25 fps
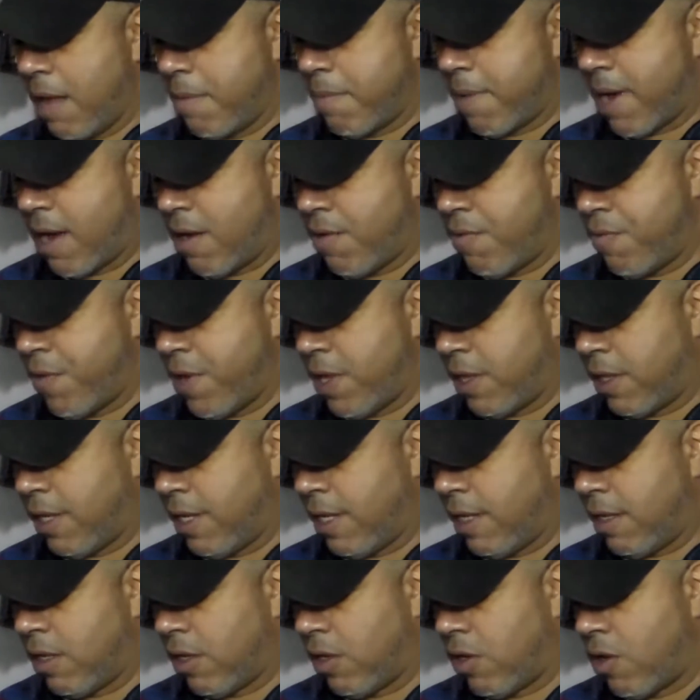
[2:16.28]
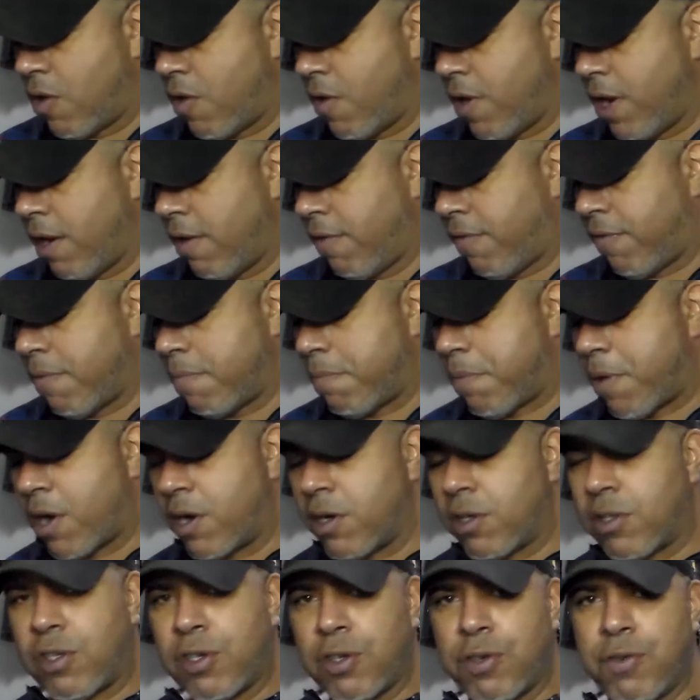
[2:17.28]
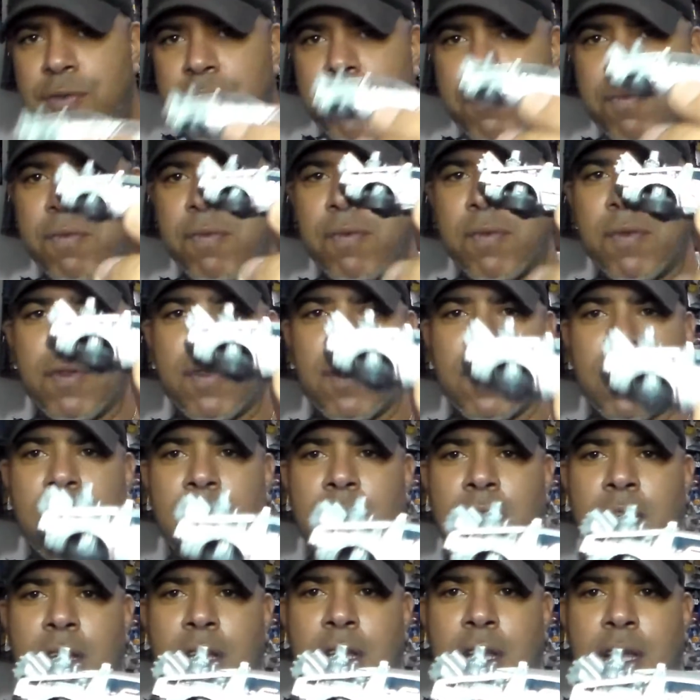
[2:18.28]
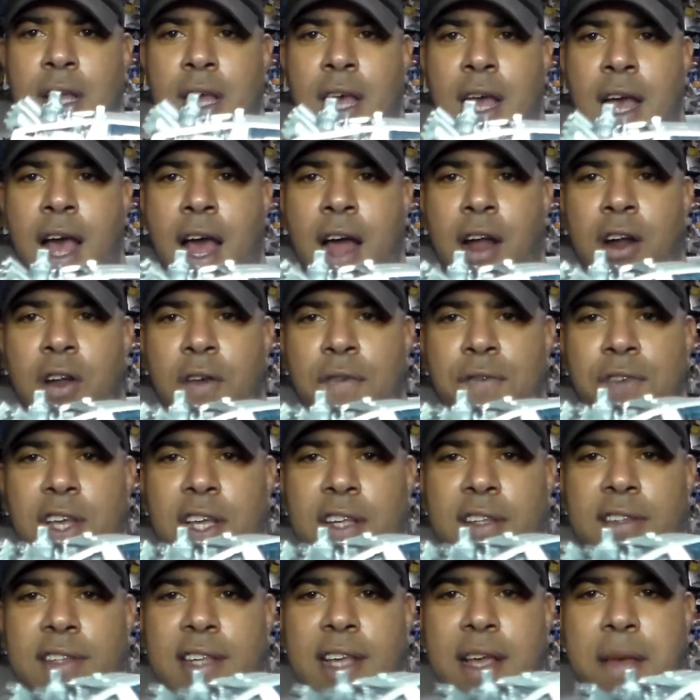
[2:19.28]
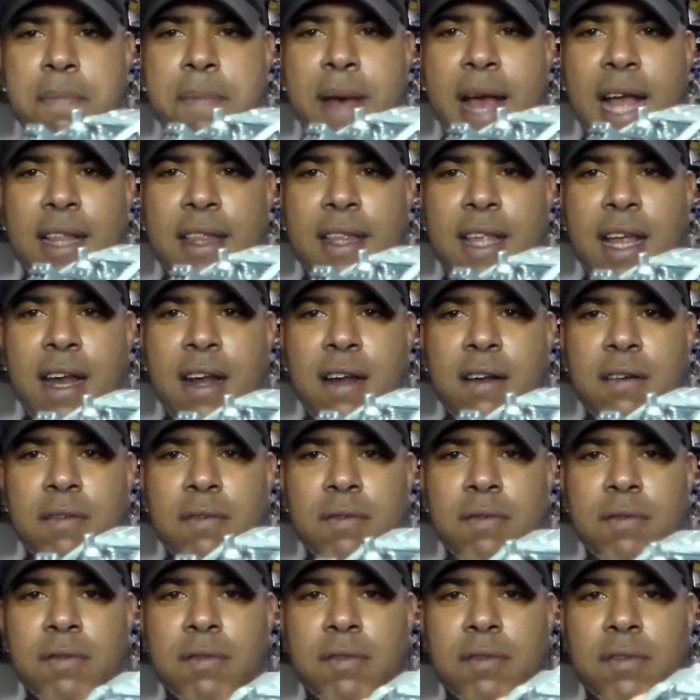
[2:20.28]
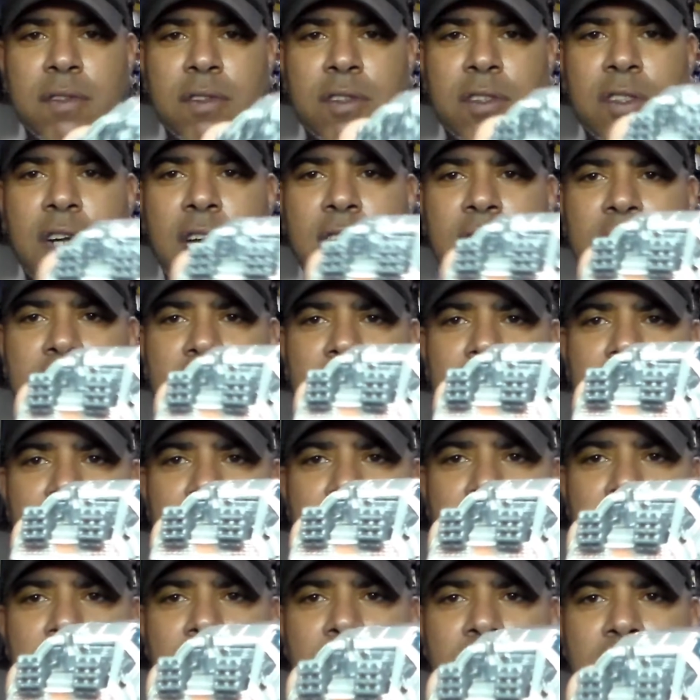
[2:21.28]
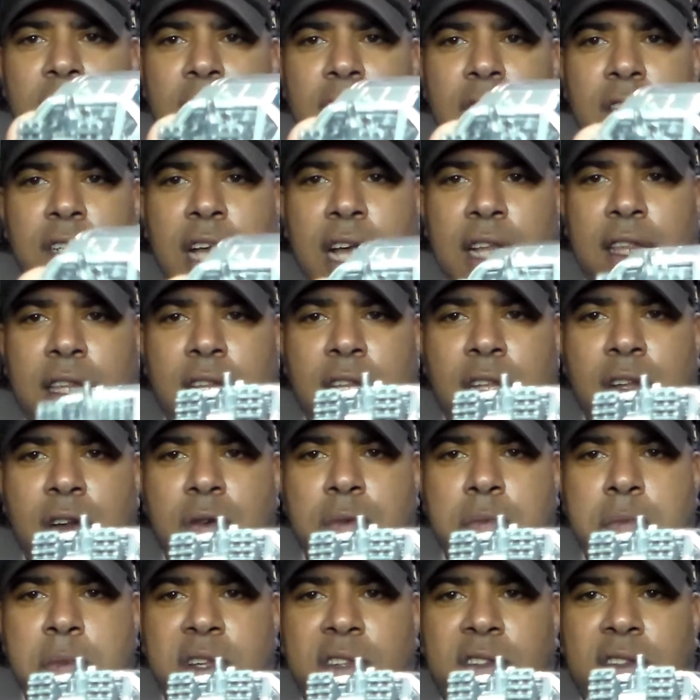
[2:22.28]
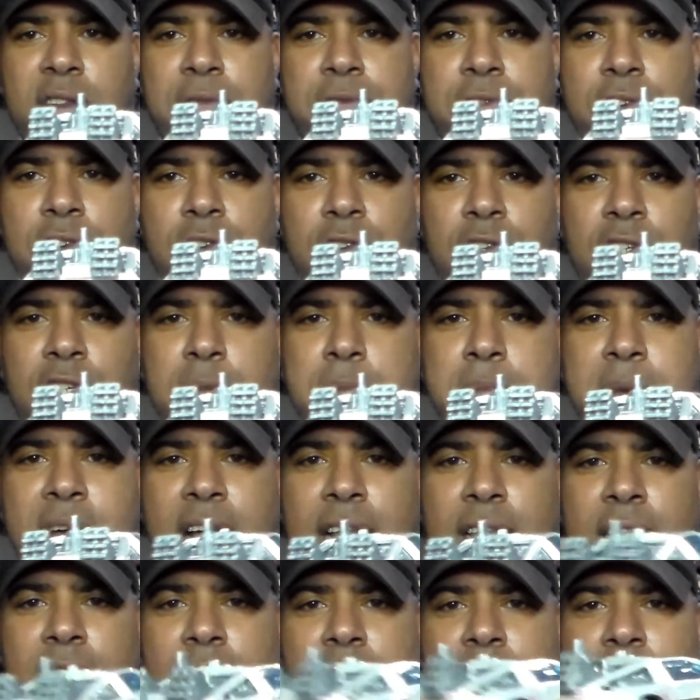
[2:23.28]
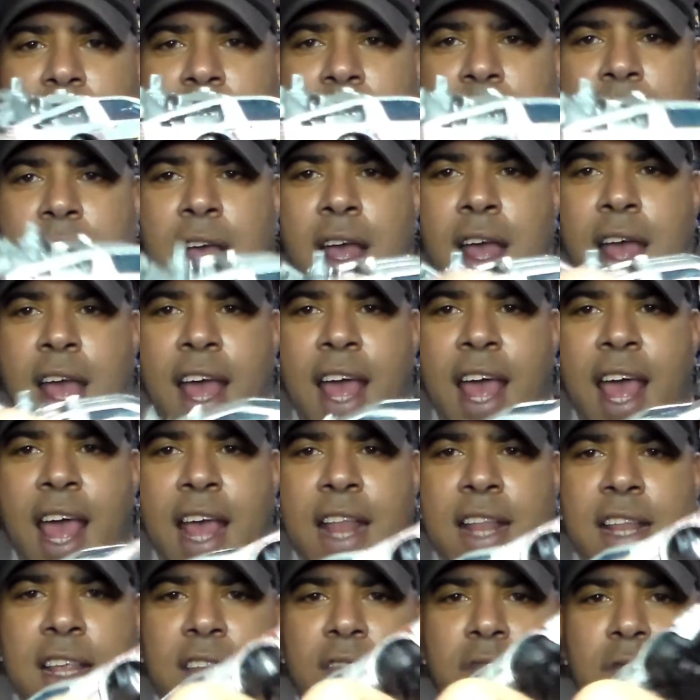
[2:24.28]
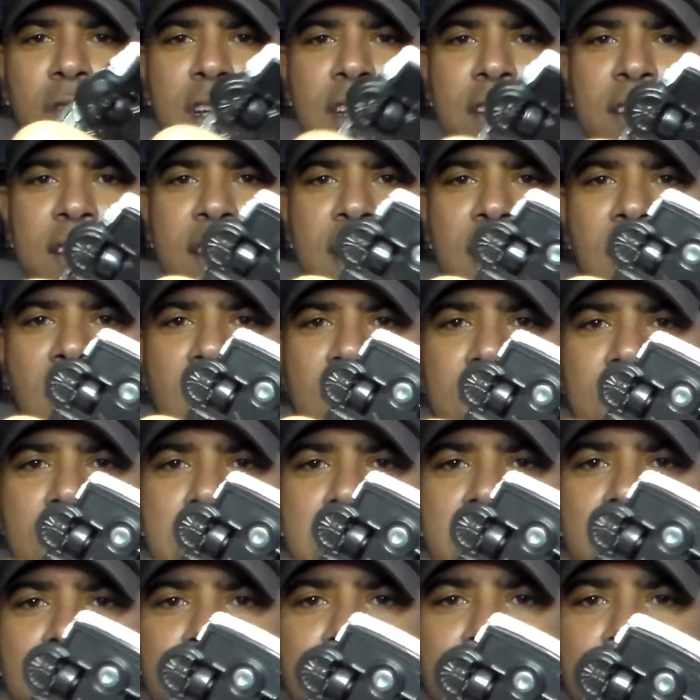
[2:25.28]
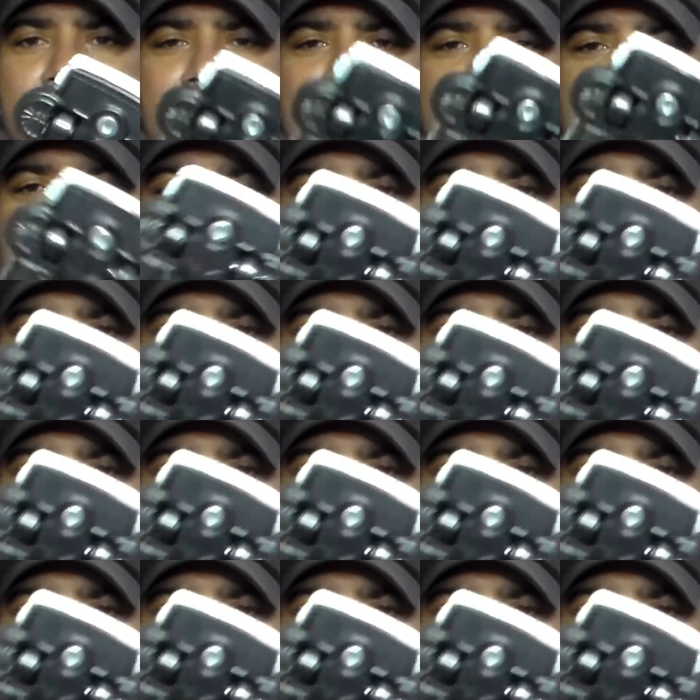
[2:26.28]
came out with the DeLorean from part 2. I don't know if you can see it back there. Try to see. Got the little Mr. Fusion back there. And this one is in hover mode,